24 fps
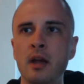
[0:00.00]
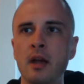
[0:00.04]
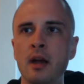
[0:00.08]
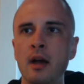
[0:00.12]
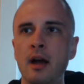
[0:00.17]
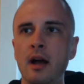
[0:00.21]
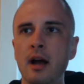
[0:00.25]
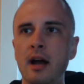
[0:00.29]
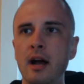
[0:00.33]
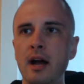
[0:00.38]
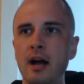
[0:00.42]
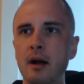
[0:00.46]

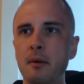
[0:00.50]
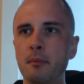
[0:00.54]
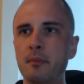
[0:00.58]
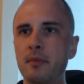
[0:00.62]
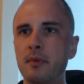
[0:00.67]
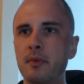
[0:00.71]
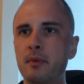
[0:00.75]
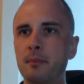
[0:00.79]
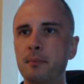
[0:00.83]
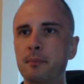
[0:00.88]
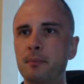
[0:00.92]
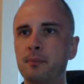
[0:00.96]

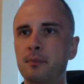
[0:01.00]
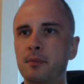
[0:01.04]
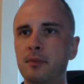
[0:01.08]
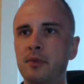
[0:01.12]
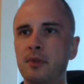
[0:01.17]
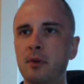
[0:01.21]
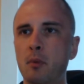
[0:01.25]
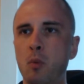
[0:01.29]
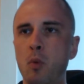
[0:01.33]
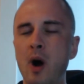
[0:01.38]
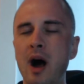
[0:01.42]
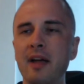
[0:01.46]

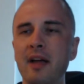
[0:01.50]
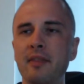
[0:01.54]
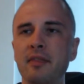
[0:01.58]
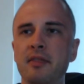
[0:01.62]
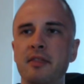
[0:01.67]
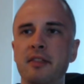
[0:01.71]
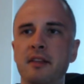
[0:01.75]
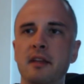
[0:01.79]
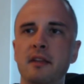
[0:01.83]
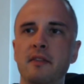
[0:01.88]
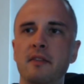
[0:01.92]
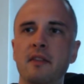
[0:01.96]
The one
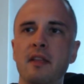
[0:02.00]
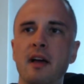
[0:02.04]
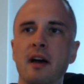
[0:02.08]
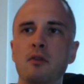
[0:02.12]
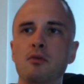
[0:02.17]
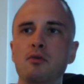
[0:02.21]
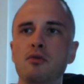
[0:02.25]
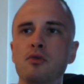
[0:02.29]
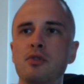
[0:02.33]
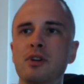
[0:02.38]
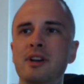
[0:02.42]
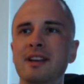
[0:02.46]
thing that
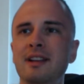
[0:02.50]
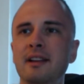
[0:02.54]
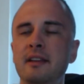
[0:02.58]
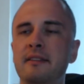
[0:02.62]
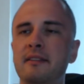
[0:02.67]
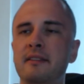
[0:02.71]
really